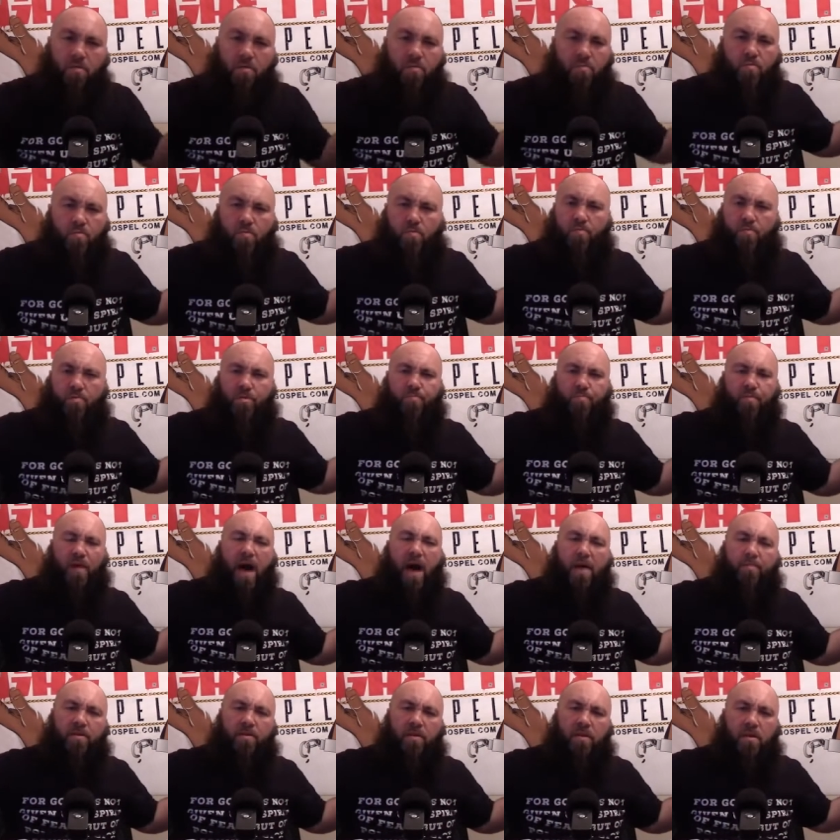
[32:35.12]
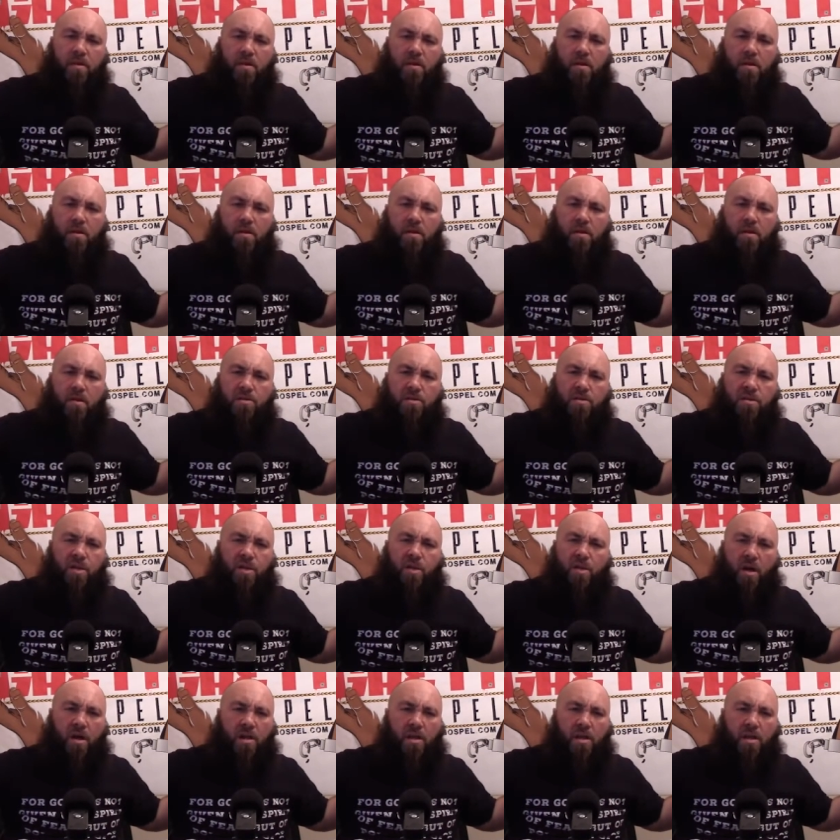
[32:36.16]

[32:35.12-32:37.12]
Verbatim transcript: What's popping? See,